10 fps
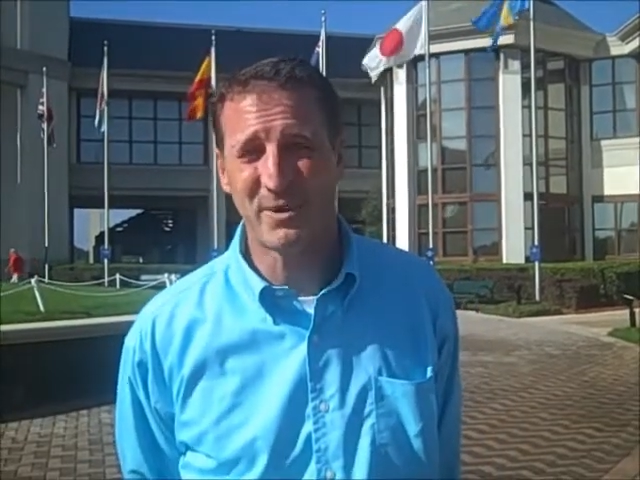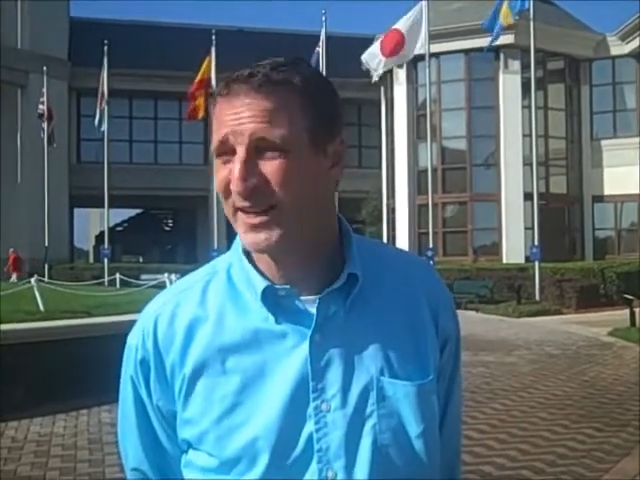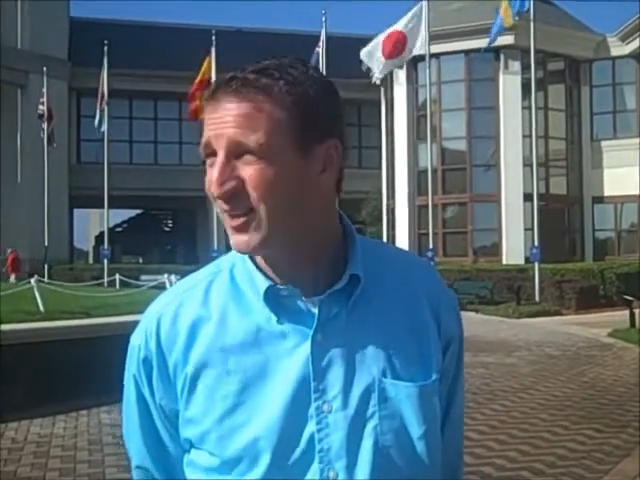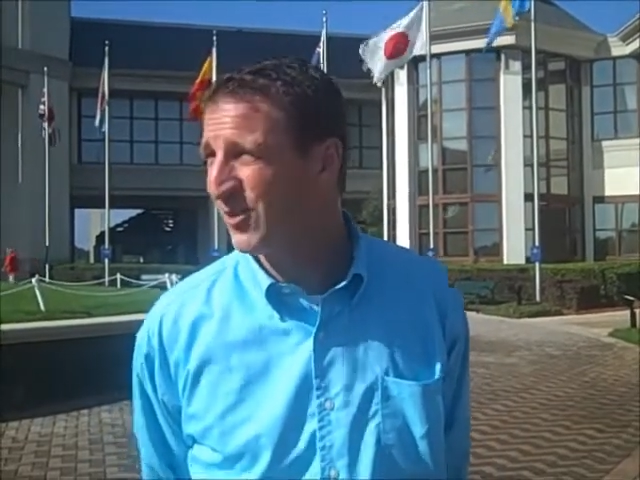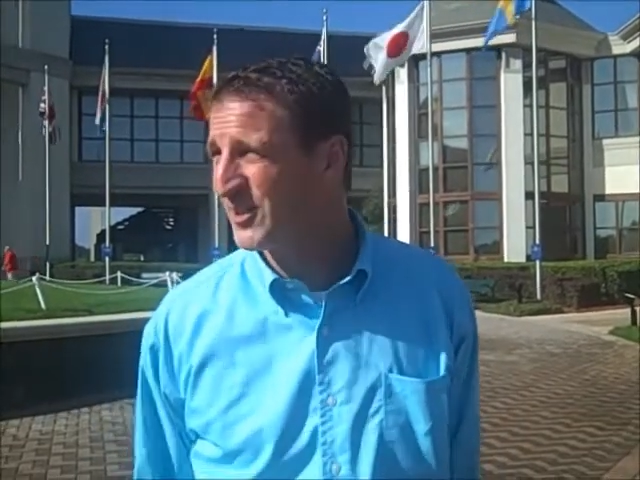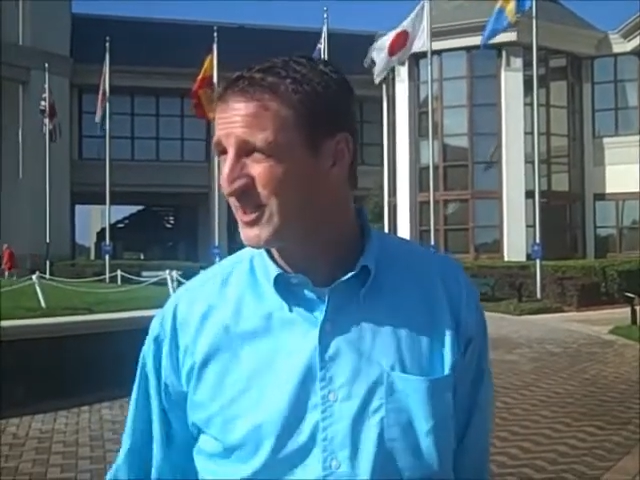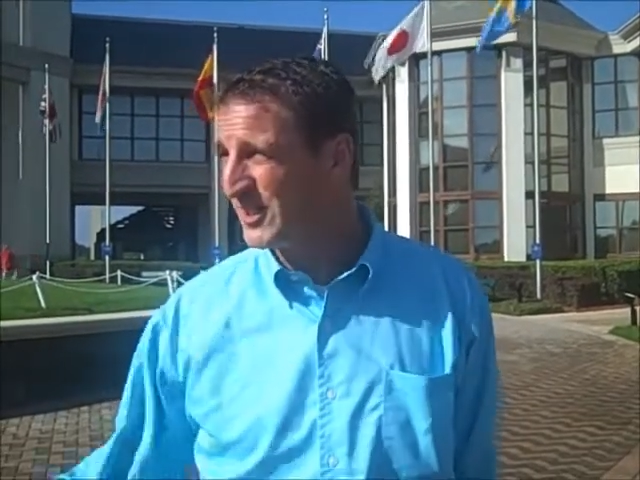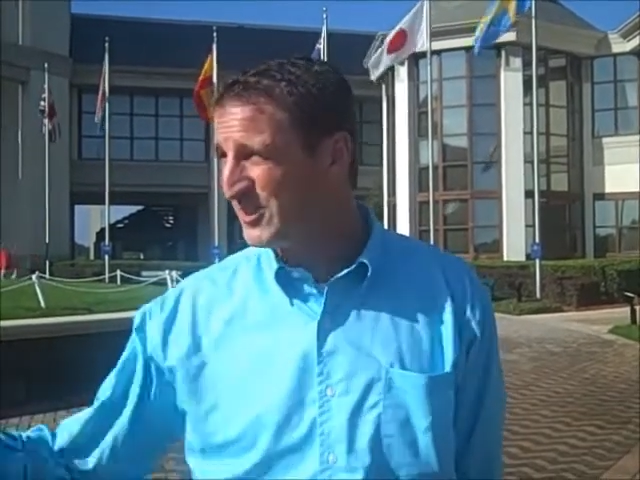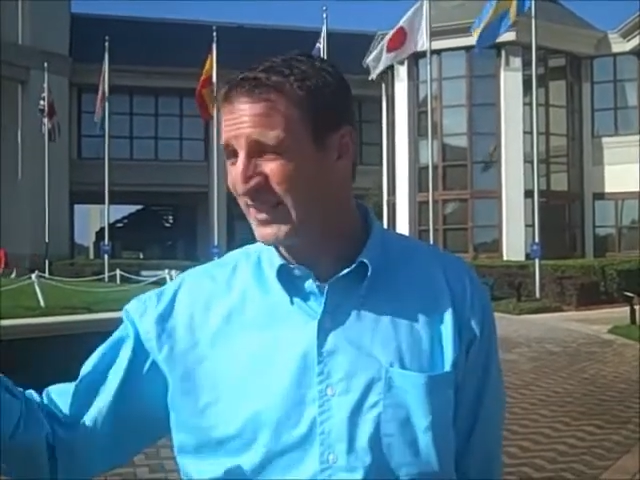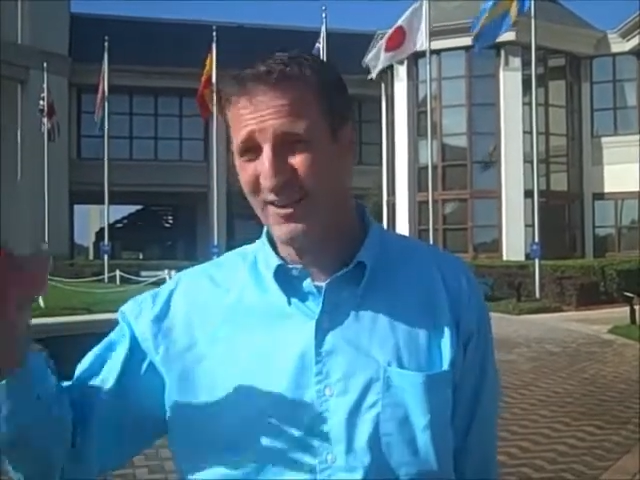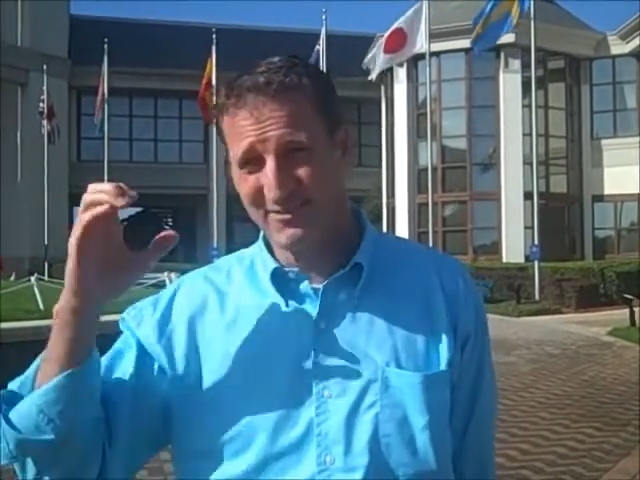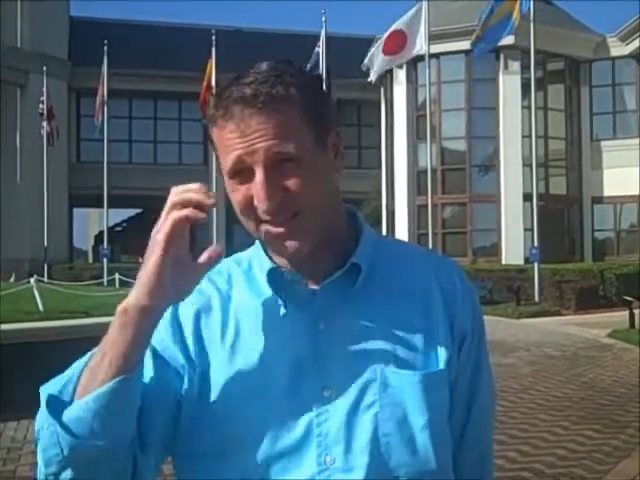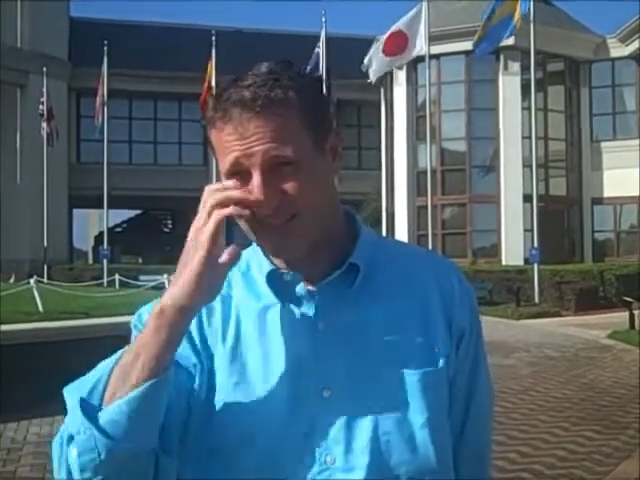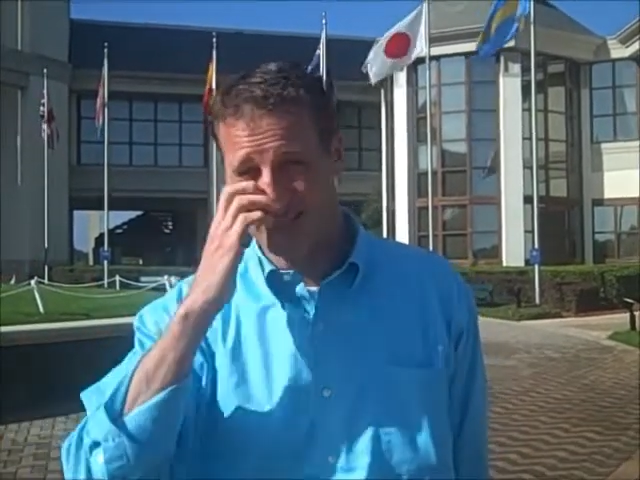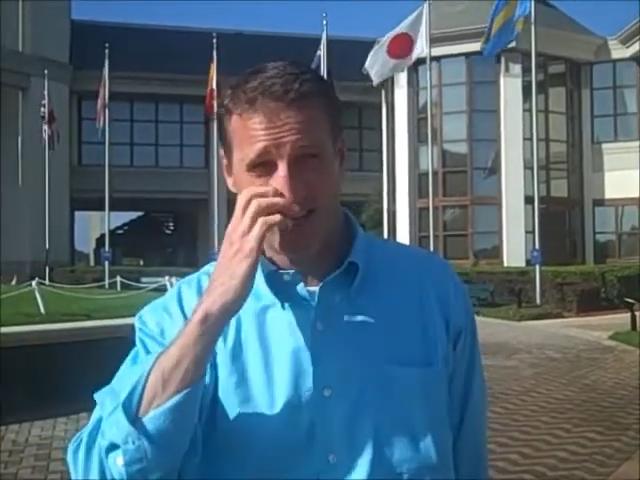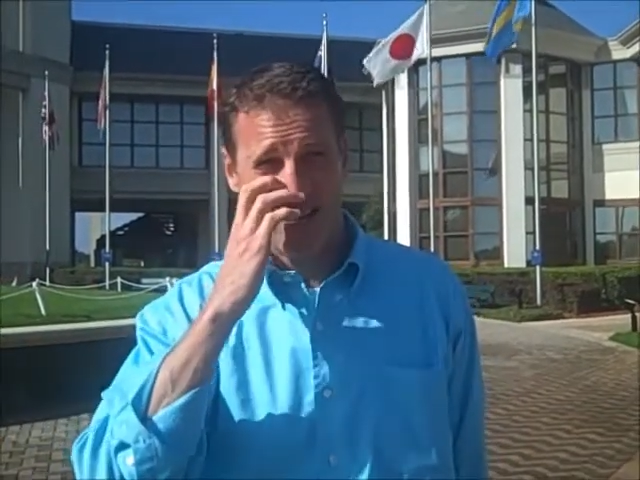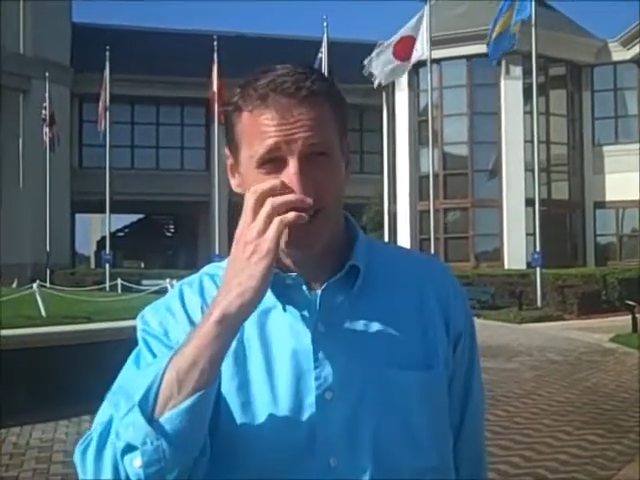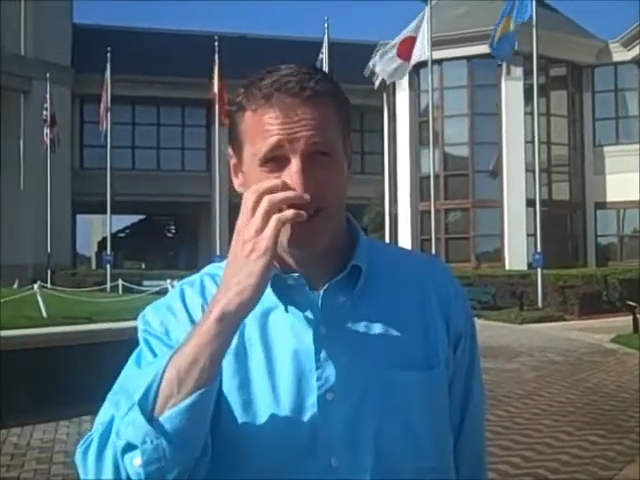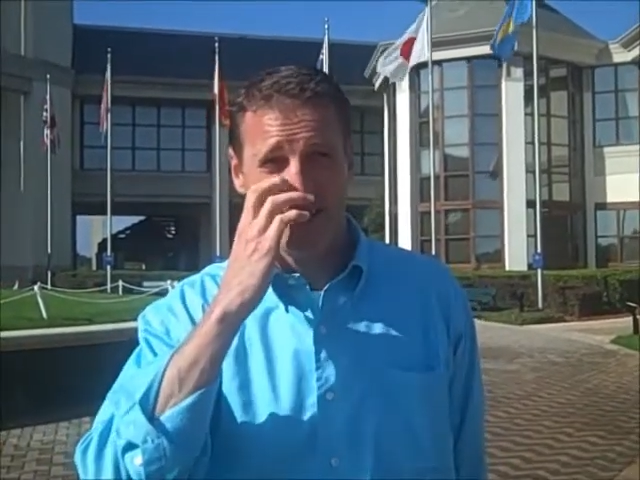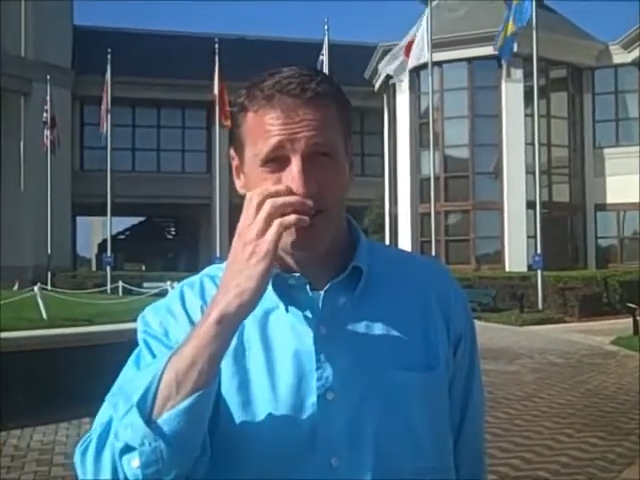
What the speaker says: putting course that you see off to this side,